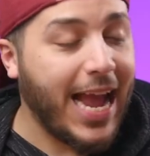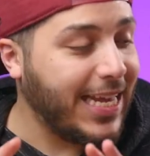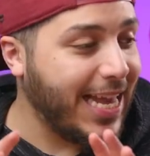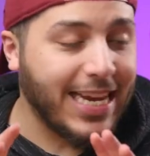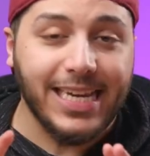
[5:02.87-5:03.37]
I
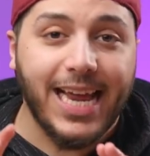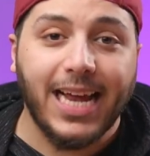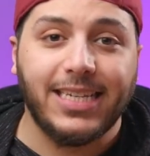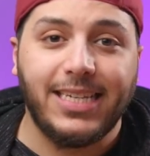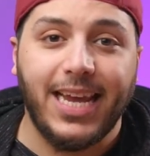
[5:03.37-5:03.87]

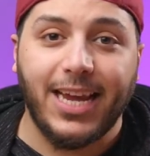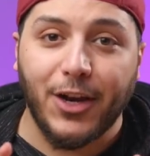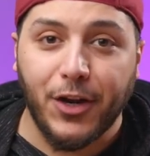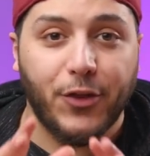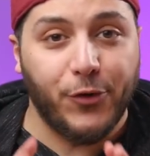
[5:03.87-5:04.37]
cannot take
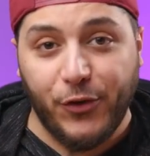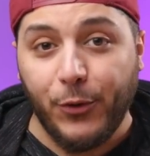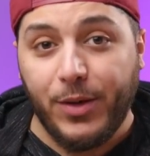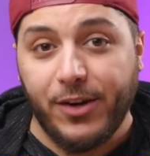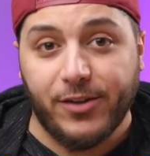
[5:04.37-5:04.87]
another
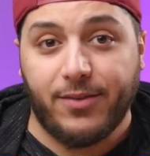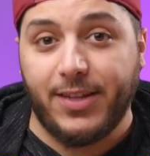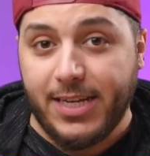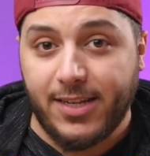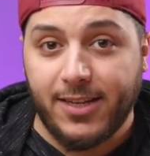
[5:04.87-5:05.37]
2 years of
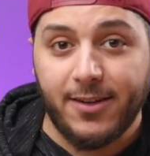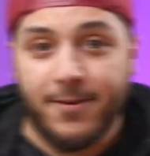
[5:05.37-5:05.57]
this.